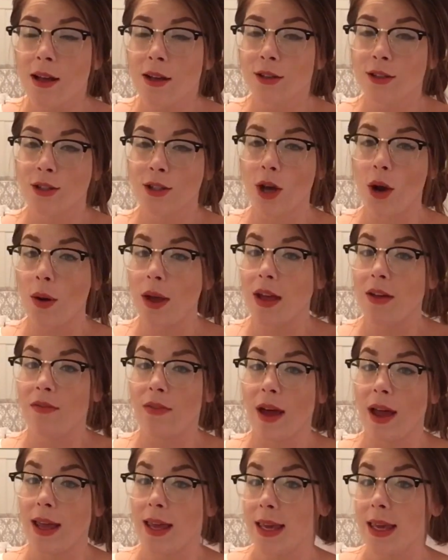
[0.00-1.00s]
So if
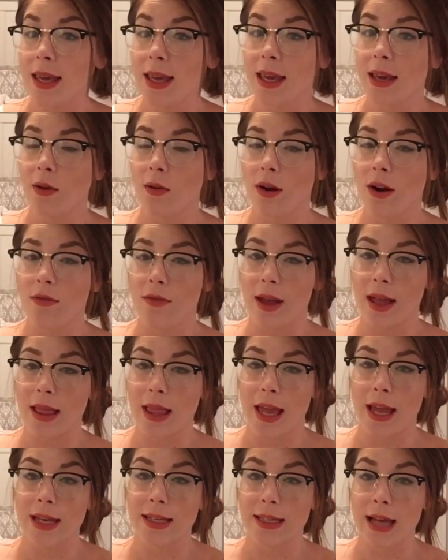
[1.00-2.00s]
I eat or if I
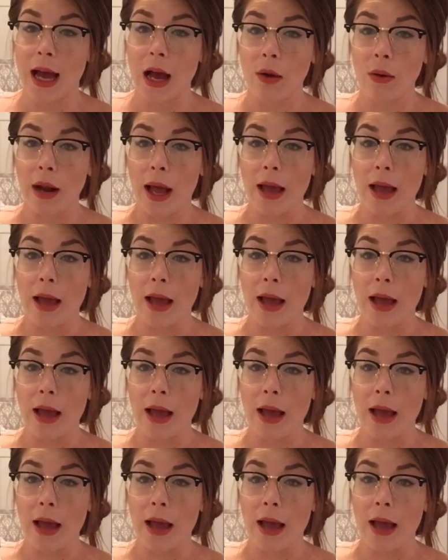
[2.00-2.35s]
lay down,